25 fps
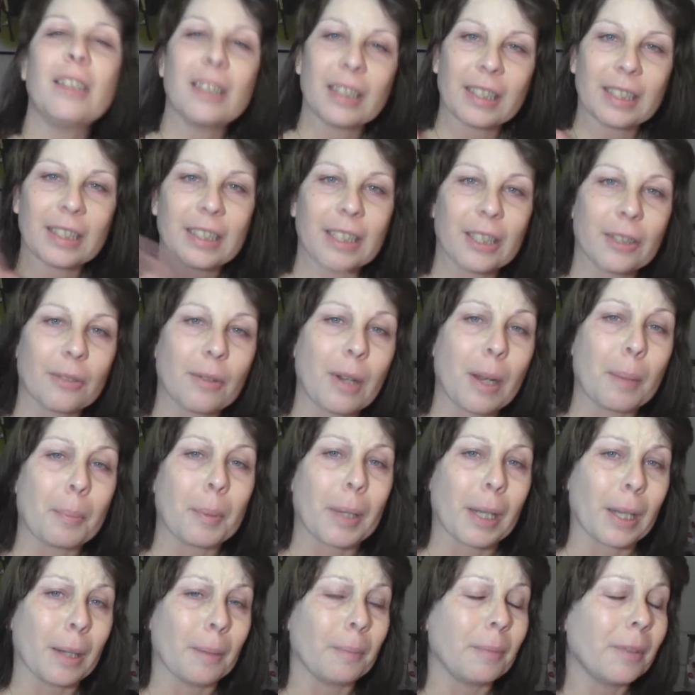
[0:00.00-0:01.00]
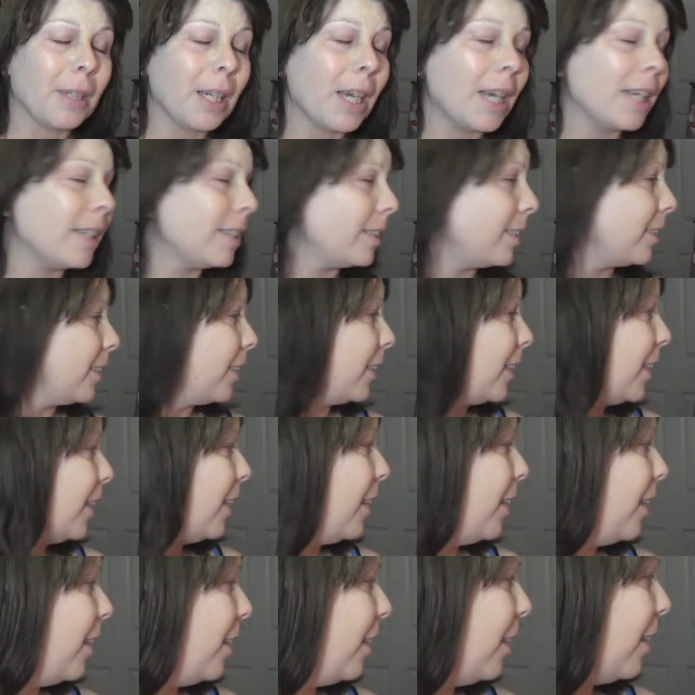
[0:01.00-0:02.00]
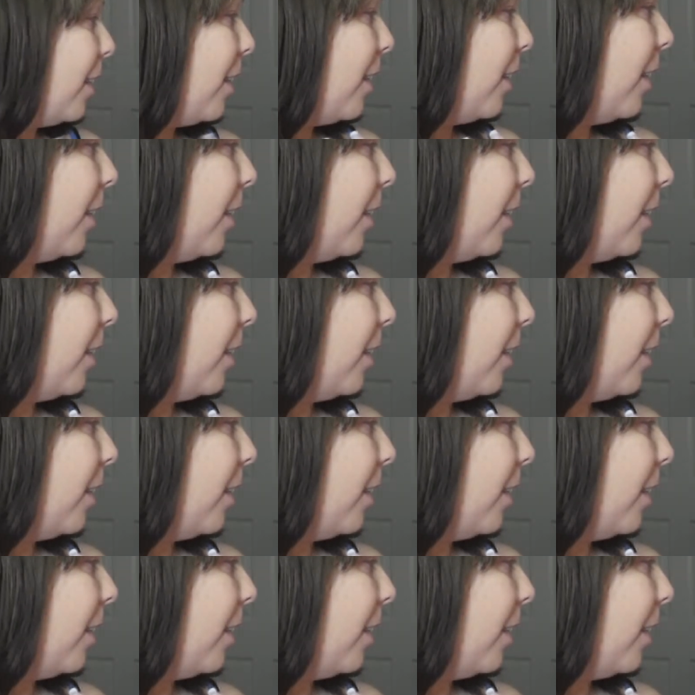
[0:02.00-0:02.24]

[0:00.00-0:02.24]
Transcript: oh, this is wrapping up nicely